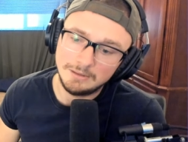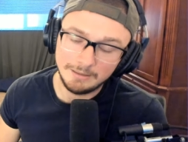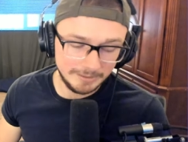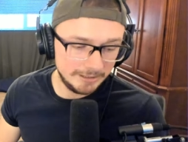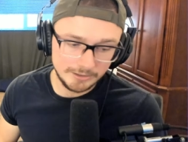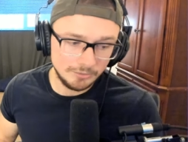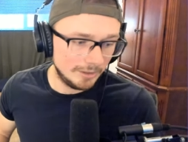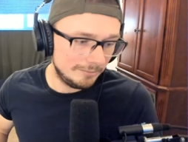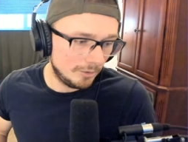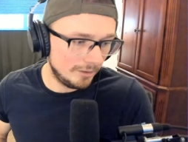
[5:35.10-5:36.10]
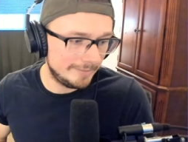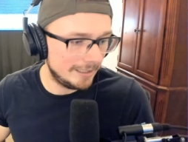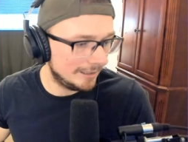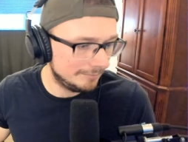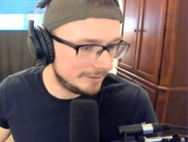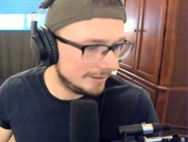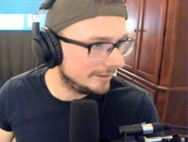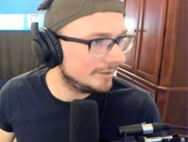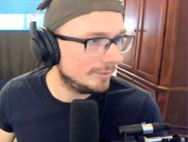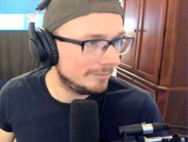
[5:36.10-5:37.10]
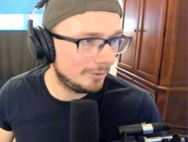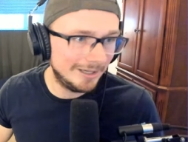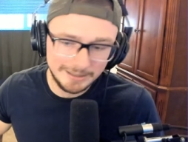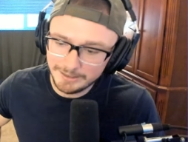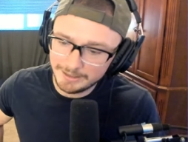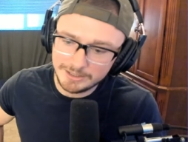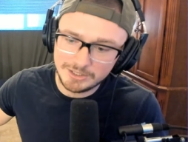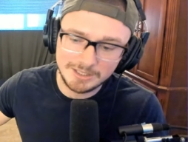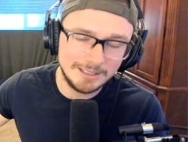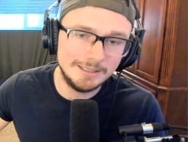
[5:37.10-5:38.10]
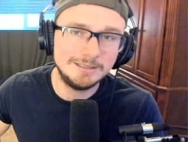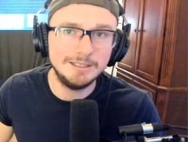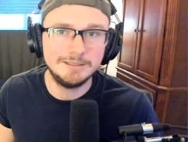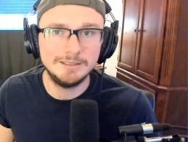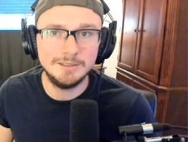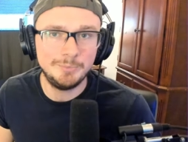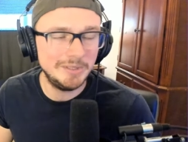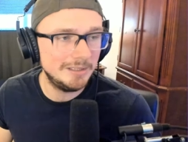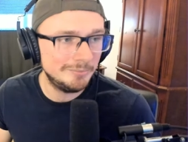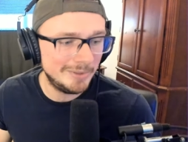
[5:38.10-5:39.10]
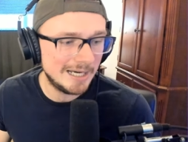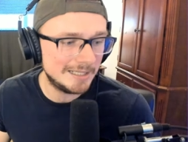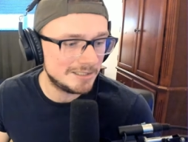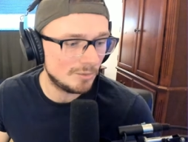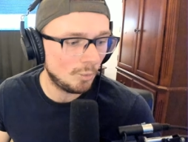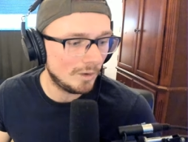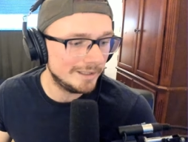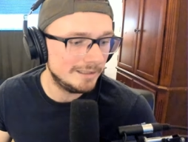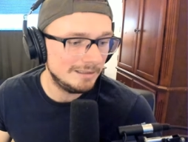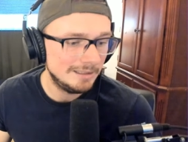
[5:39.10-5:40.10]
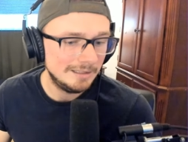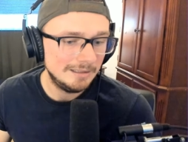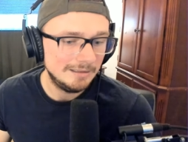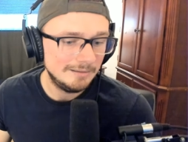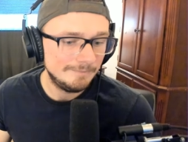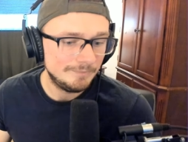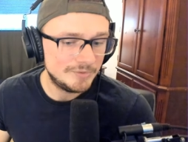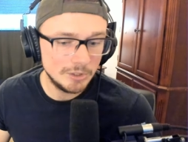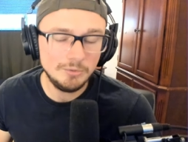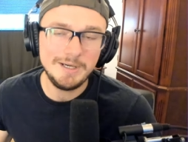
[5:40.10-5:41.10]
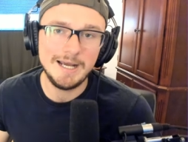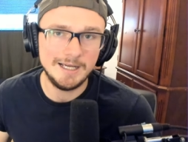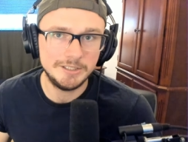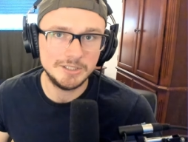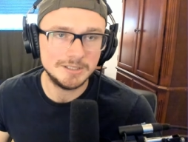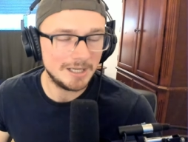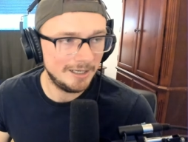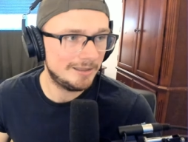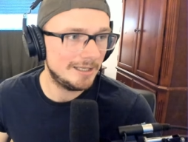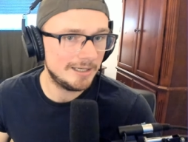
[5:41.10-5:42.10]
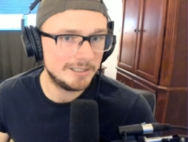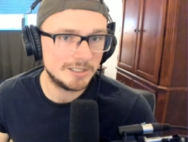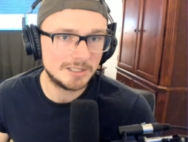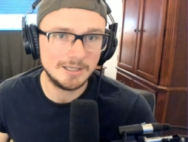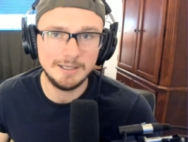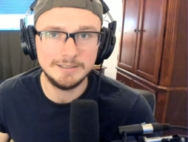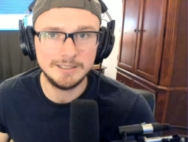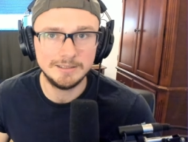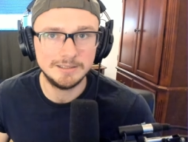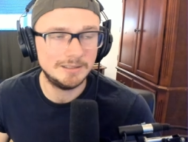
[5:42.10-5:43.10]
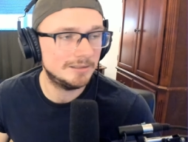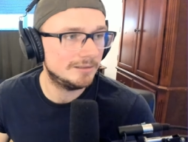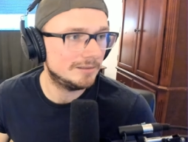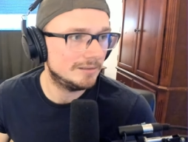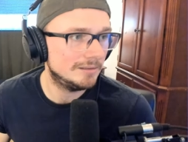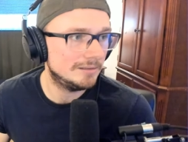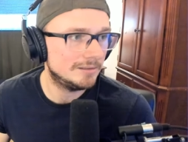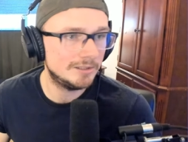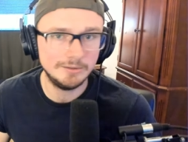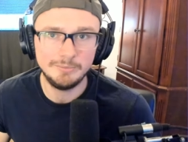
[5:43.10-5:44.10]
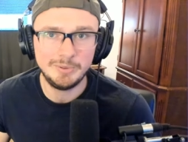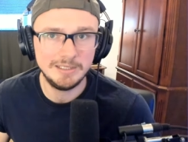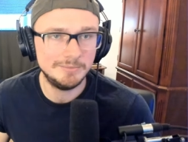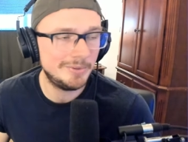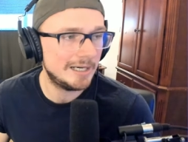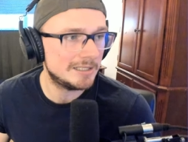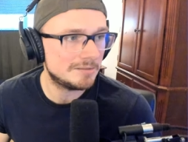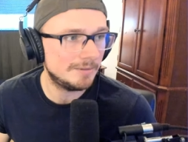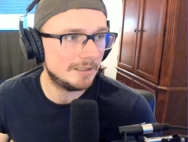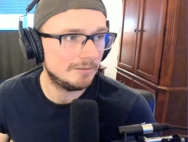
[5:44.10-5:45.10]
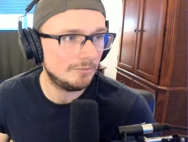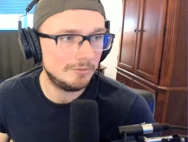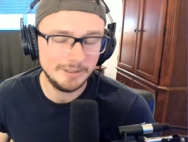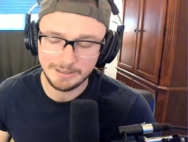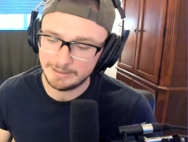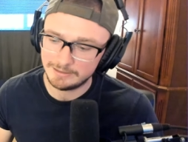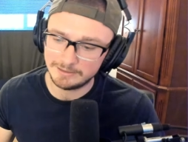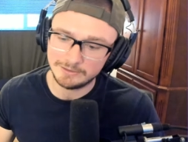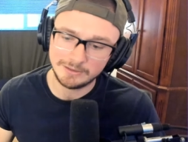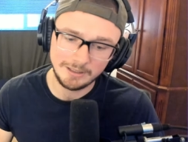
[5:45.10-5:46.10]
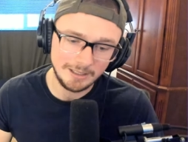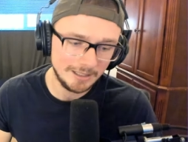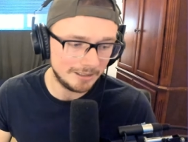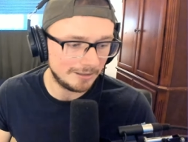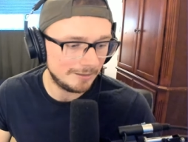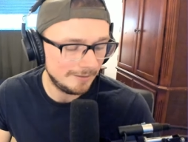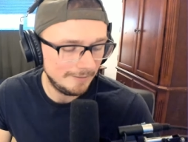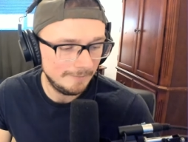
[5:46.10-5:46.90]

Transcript: I'm gonna do one more, man. I'm gonna do one more. I think I just got addicted to Pete and Bas in two reactions. I think I just got addicted to doing Pete and Bas, man. What in the hell?